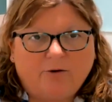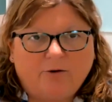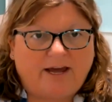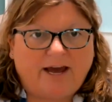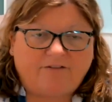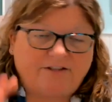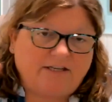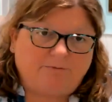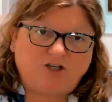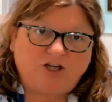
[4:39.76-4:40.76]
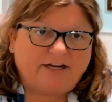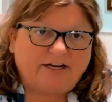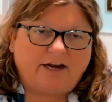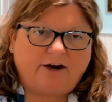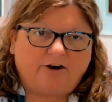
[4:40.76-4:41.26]
we have a tip sheet in
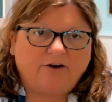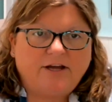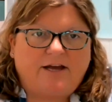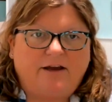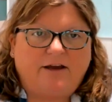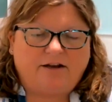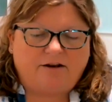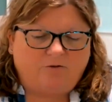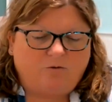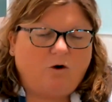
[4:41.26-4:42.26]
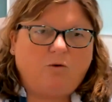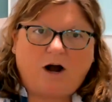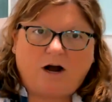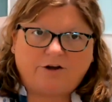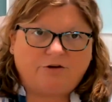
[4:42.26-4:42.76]
there. It will
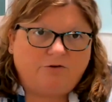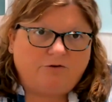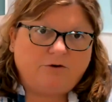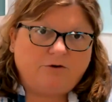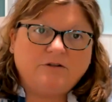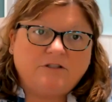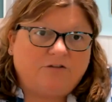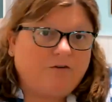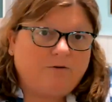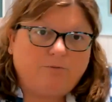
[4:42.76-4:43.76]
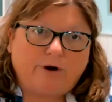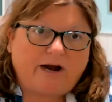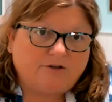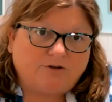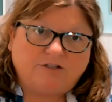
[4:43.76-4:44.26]
walk through different
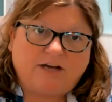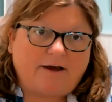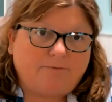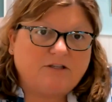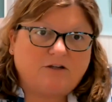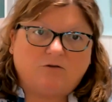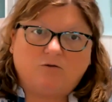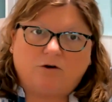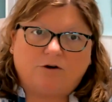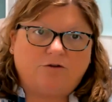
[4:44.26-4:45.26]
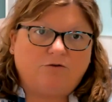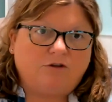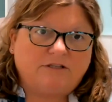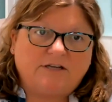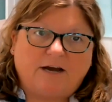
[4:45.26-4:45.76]
browser types. It'll work through the
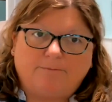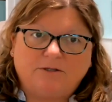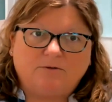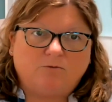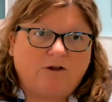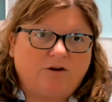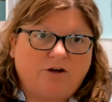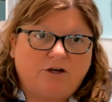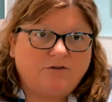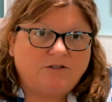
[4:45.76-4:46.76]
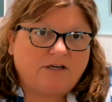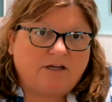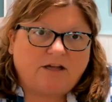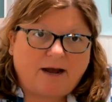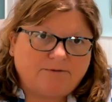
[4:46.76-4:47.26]
steps, whether you're using a
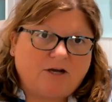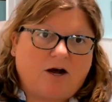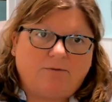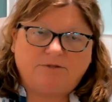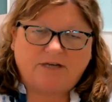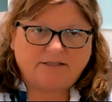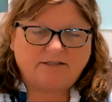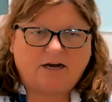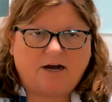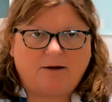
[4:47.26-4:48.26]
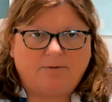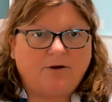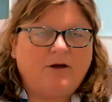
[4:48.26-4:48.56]
laptop, desktop,